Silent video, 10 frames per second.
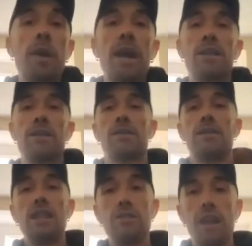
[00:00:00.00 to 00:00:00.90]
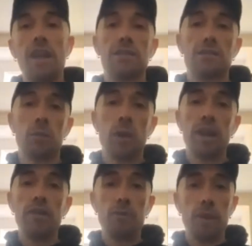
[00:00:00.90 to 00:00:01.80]
a band deviates from
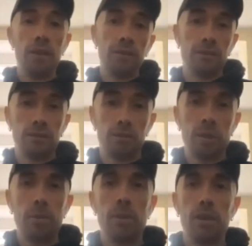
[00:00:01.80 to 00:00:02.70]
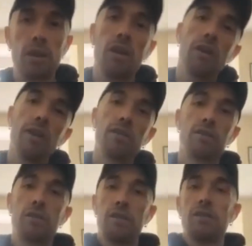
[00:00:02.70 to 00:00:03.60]
where they've been, people are like, oh, they're
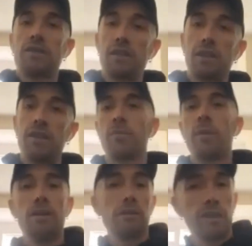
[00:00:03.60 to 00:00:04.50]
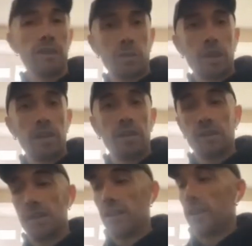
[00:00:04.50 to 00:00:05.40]
just trying to sound like this band or this band.
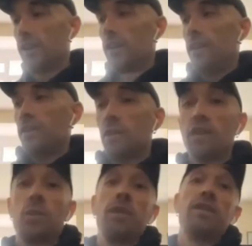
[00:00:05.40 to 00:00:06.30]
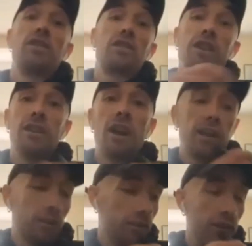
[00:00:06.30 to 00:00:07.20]
So I just wanted to shine
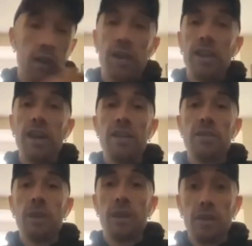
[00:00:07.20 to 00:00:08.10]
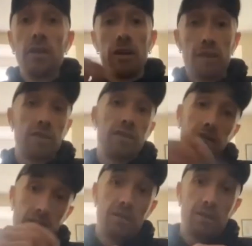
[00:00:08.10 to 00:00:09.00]
light on the early days and be like, no, this
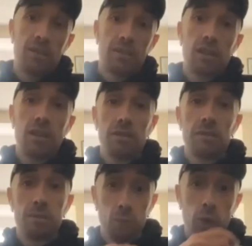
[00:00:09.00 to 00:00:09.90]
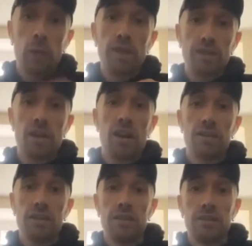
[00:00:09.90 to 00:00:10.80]
is kind of where we
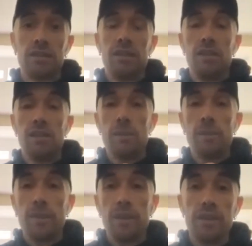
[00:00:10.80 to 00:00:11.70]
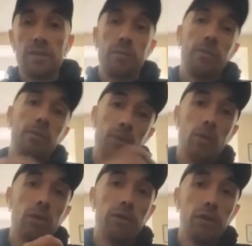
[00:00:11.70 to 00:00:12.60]
started. And it's
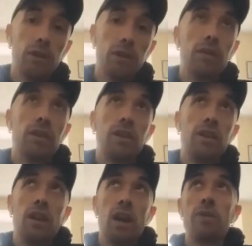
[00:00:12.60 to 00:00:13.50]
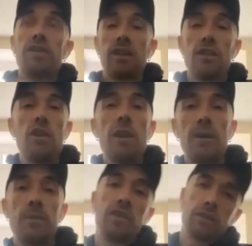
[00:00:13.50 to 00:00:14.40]
more of a, I wouldn't say the new
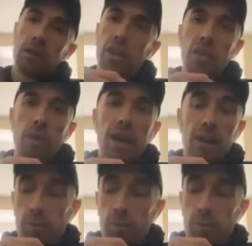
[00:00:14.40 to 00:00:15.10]
album's just looking back,